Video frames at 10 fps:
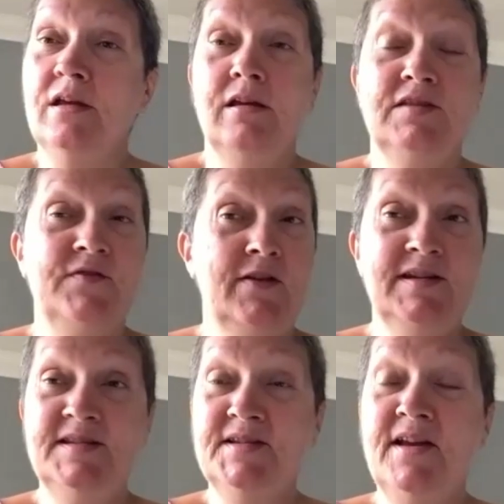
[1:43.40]
It's very
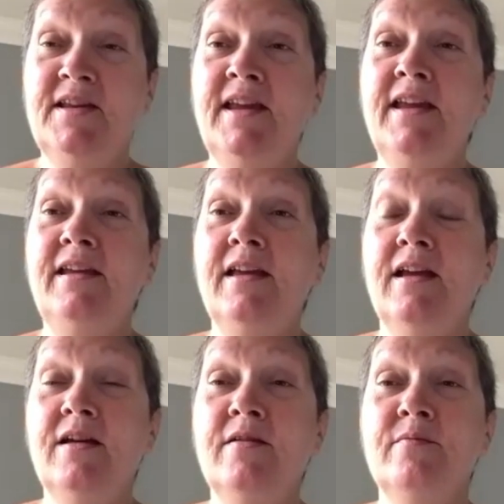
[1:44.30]
sunny
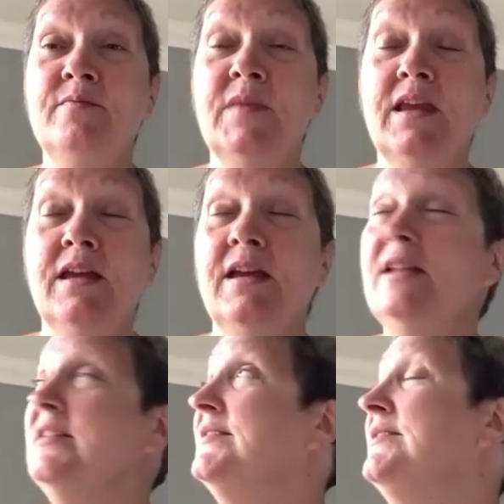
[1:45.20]
um, and
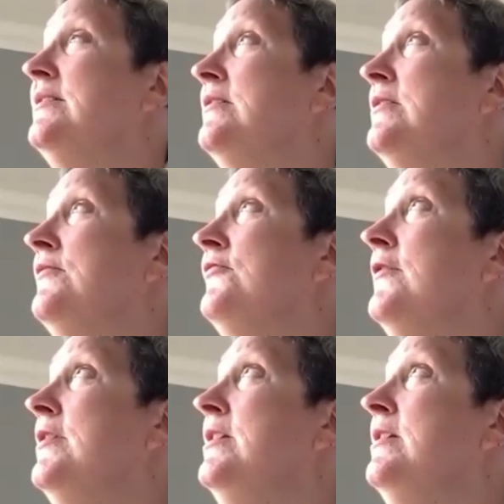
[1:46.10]
it's a, a,
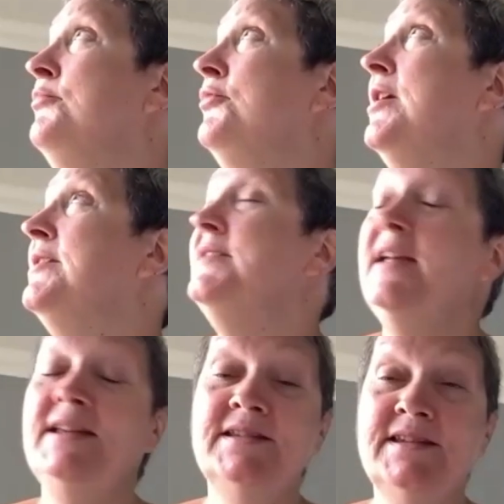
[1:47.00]
very bright
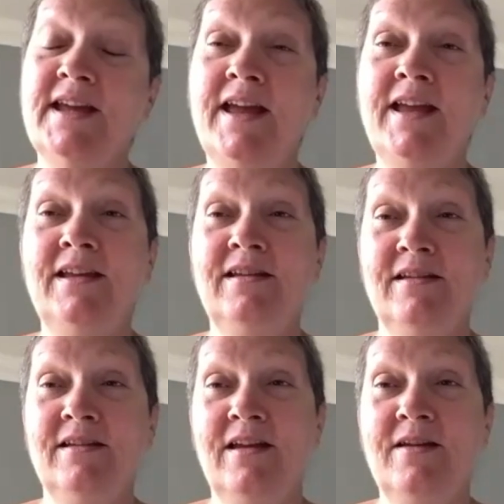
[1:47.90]
day today.
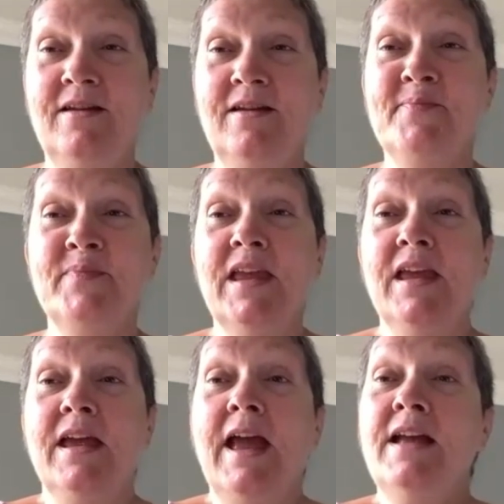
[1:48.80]
Um,
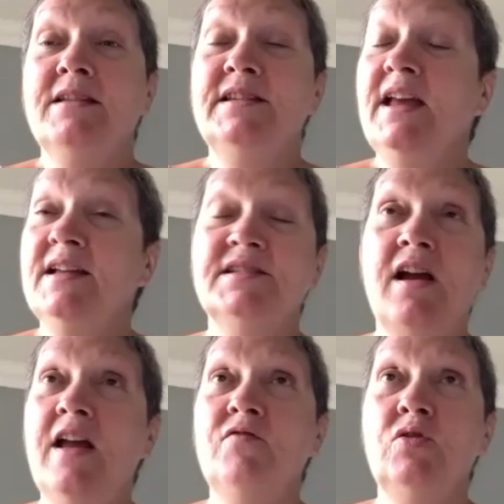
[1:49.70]
and yes, I
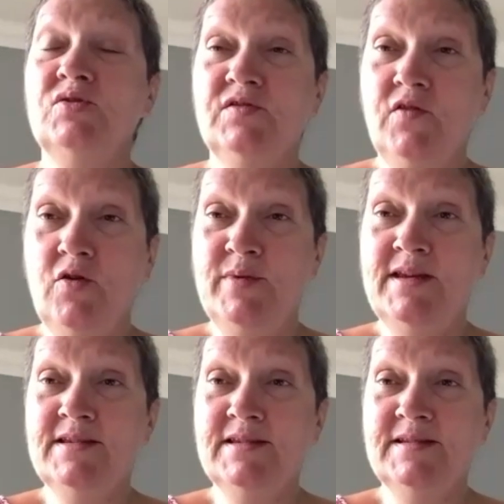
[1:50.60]
have lots of
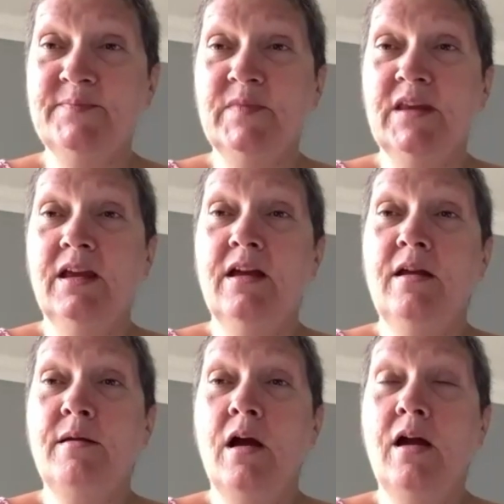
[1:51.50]
hobbies. I,
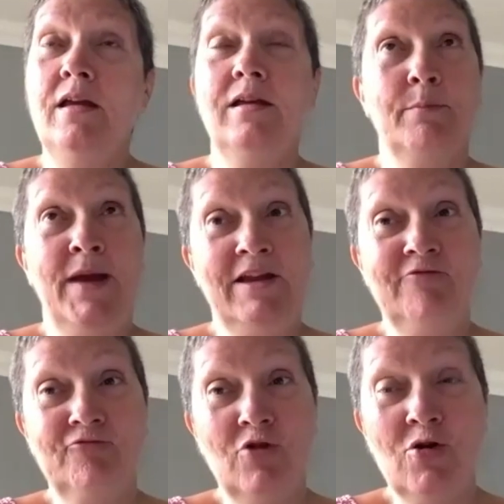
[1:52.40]
I paint
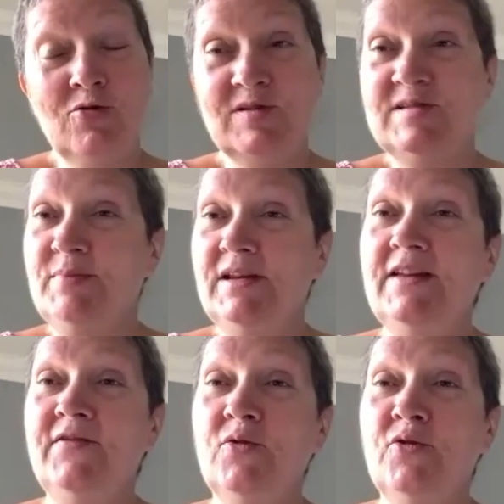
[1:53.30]
rocks,
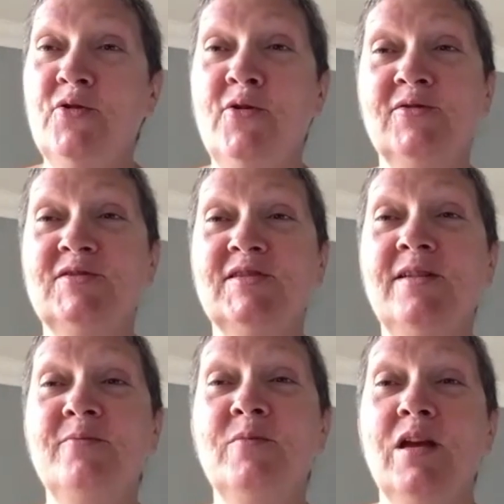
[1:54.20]
believe it or not,
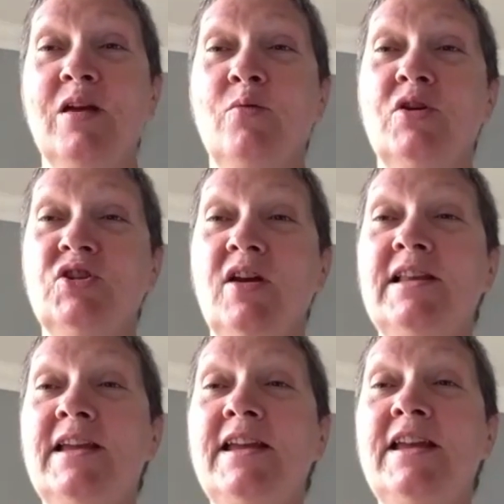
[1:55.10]
um, which I
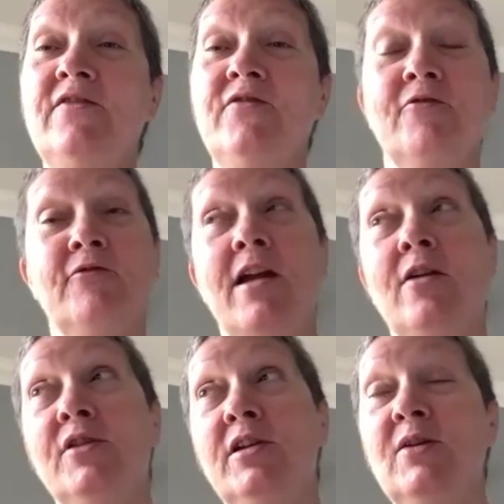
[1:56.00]
leave
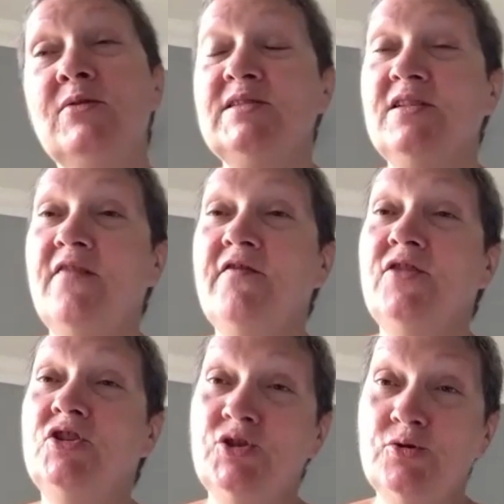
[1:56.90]
around the coastline
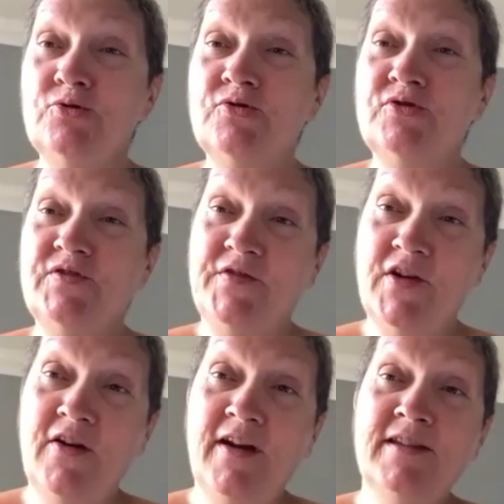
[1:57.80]
for the children to
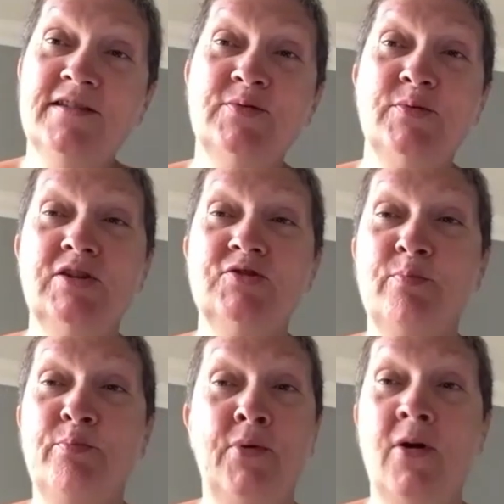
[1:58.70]
find,
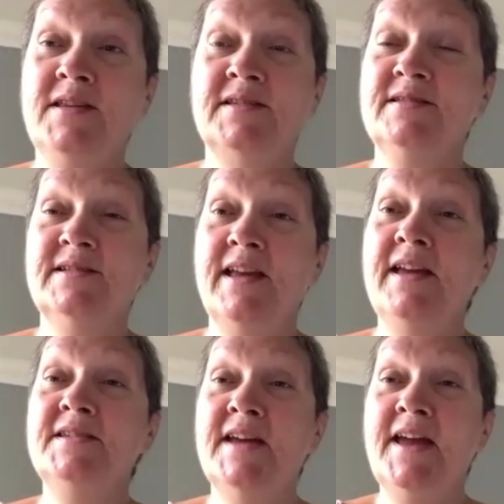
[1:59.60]
which hmm. brightens oh.
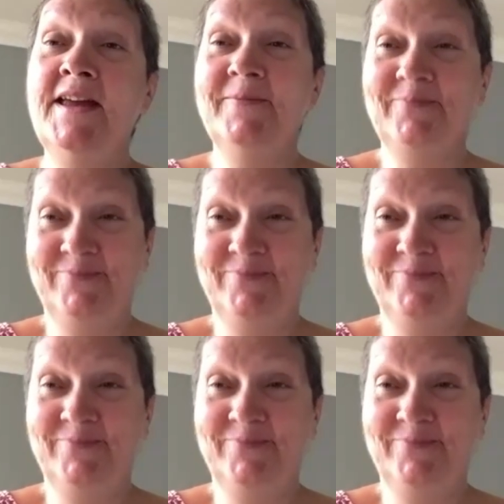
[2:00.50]
their day.